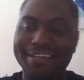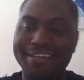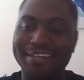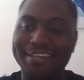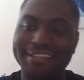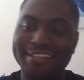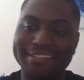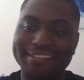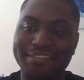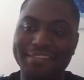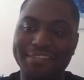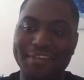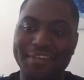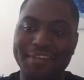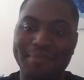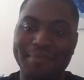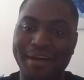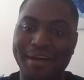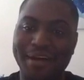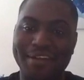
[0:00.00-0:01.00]
there's something
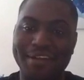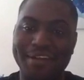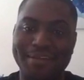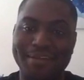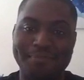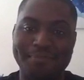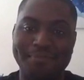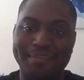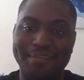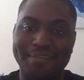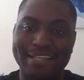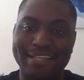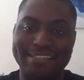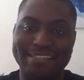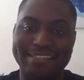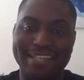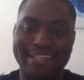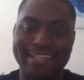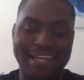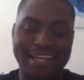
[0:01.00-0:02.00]
about him. It's
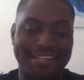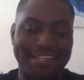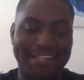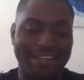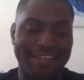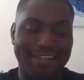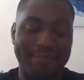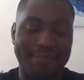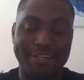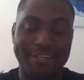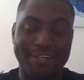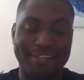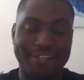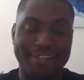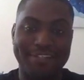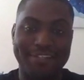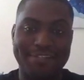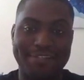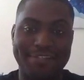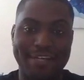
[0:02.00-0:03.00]
like, I mean, other
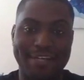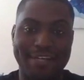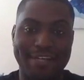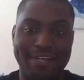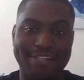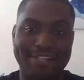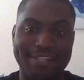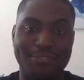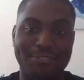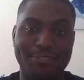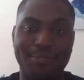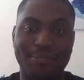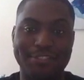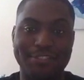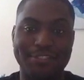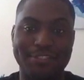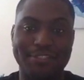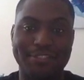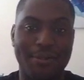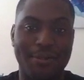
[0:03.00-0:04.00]
than the fact that he's
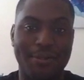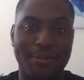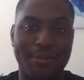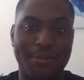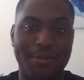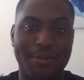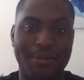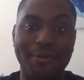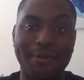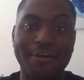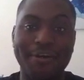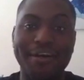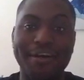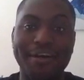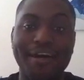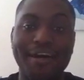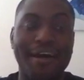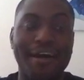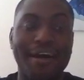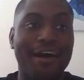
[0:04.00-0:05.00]
gorgeous, no homo.
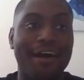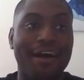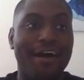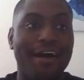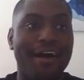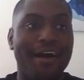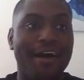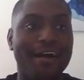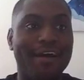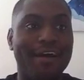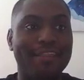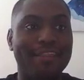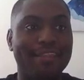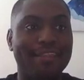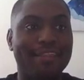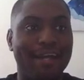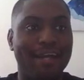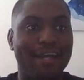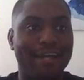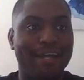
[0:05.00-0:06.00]
Other than
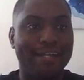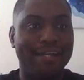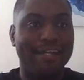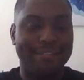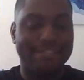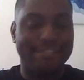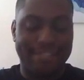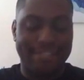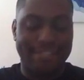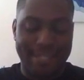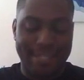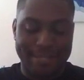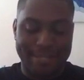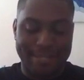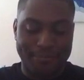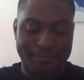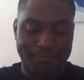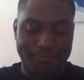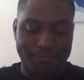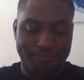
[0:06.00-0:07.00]
that, it's like
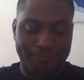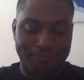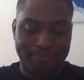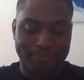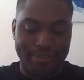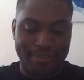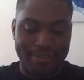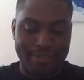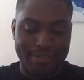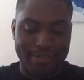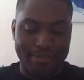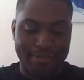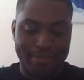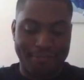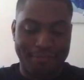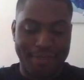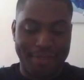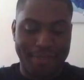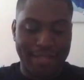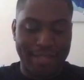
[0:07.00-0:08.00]
the
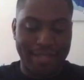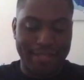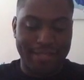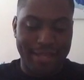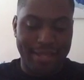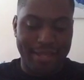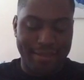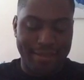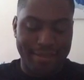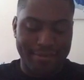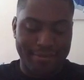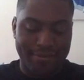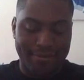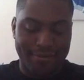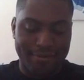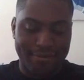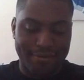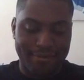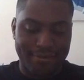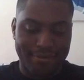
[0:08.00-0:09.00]
fact that
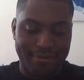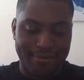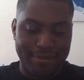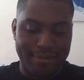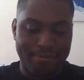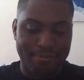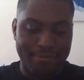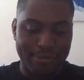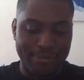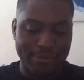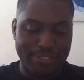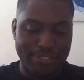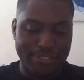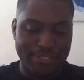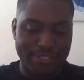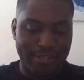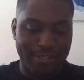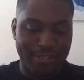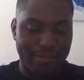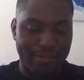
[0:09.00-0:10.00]

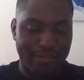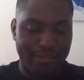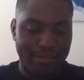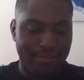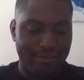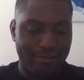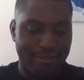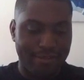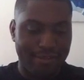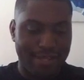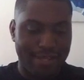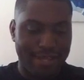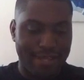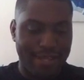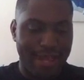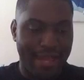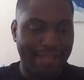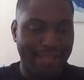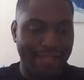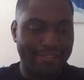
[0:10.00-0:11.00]
Ibushi
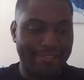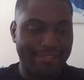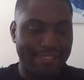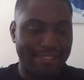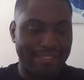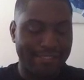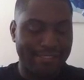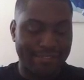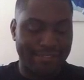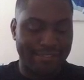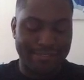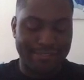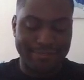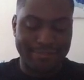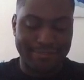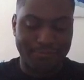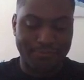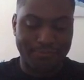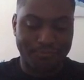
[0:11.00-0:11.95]
has this